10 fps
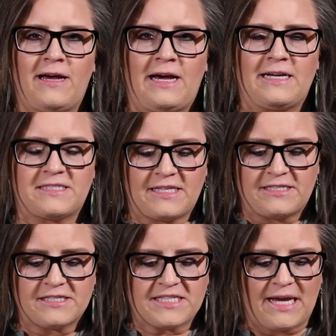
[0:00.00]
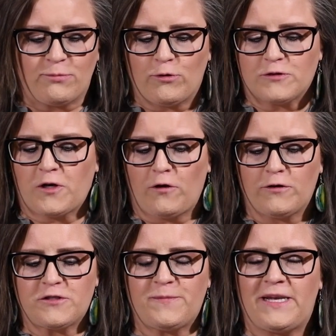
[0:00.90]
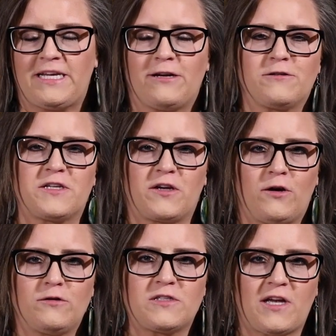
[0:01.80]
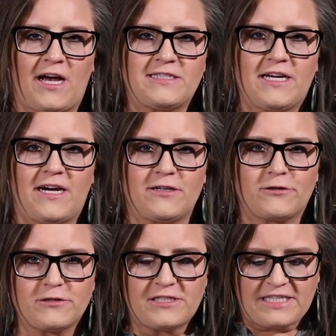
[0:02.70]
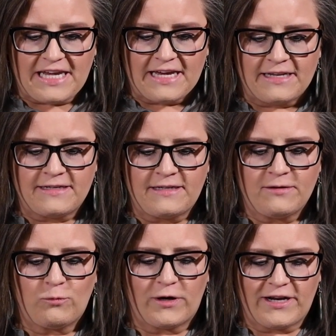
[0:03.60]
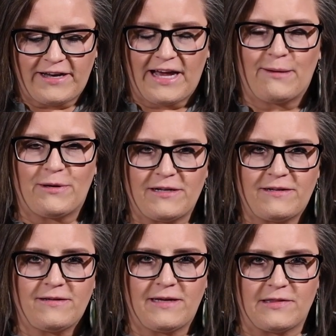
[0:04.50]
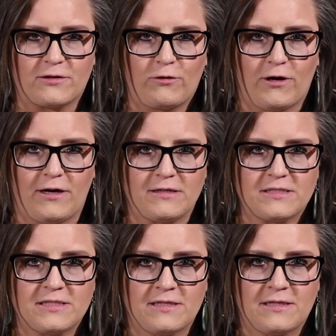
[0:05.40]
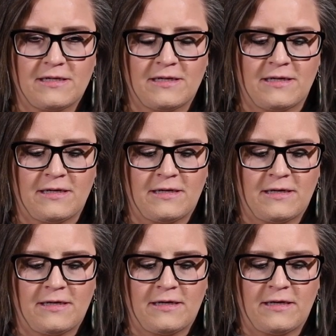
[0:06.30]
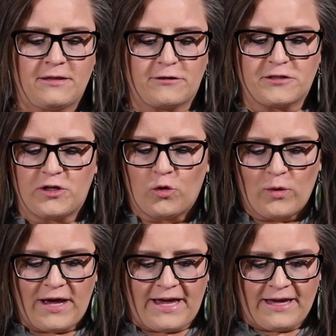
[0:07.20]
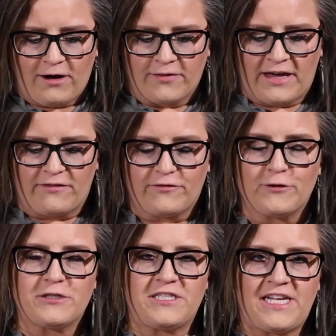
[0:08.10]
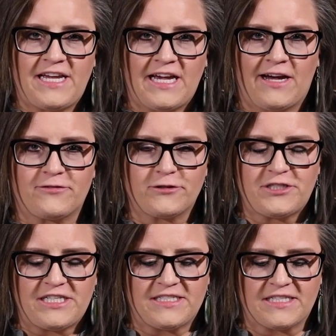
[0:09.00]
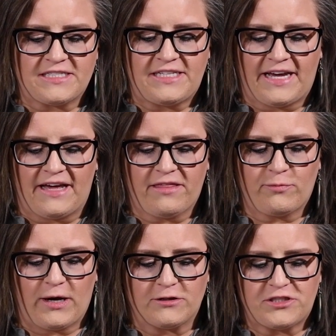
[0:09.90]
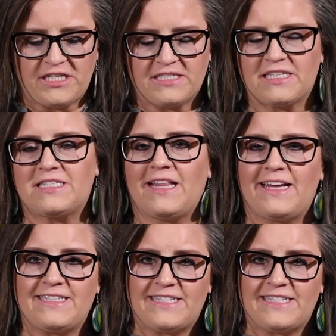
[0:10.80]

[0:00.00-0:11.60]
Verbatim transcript: as the disciples all those many years ago sought to understand what had happened at the cross. There's no way on that first day after Jesus' death, while Jesus lay